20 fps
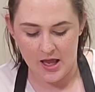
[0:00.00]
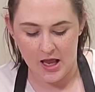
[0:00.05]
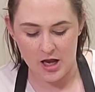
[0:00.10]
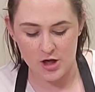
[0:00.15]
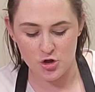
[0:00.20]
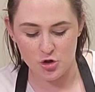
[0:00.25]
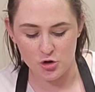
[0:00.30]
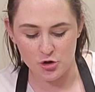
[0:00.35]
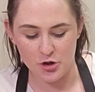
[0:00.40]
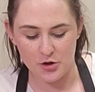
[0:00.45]

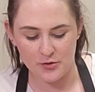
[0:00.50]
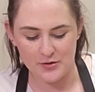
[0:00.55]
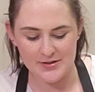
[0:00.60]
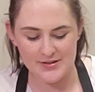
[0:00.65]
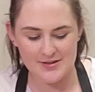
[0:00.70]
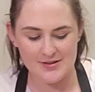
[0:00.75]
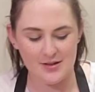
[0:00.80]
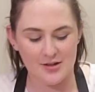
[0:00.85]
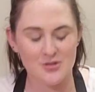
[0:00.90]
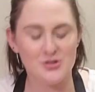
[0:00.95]
and you'll
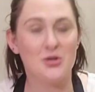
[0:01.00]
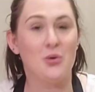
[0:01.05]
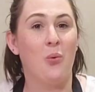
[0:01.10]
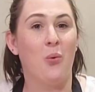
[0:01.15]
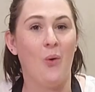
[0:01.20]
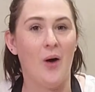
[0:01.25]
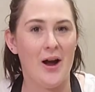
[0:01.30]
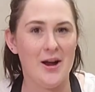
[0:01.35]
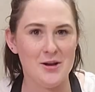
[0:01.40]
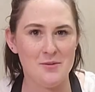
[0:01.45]
notice there's
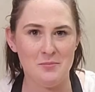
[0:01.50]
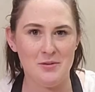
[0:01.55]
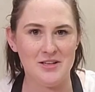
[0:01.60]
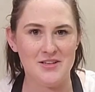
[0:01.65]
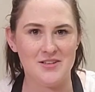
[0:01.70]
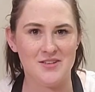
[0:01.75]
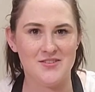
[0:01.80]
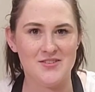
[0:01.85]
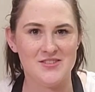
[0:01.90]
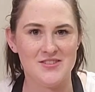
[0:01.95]
quite a
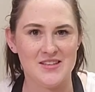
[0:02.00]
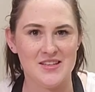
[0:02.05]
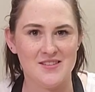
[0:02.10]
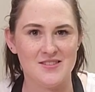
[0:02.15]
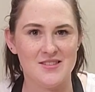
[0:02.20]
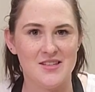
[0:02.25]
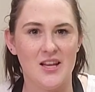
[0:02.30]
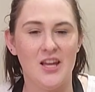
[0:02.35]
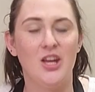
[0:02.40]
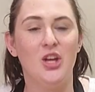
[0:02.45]
bit of
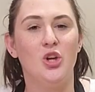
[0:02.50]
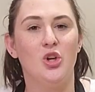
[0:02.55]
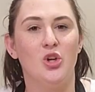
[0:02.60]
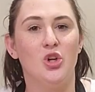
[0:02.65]
seasoning.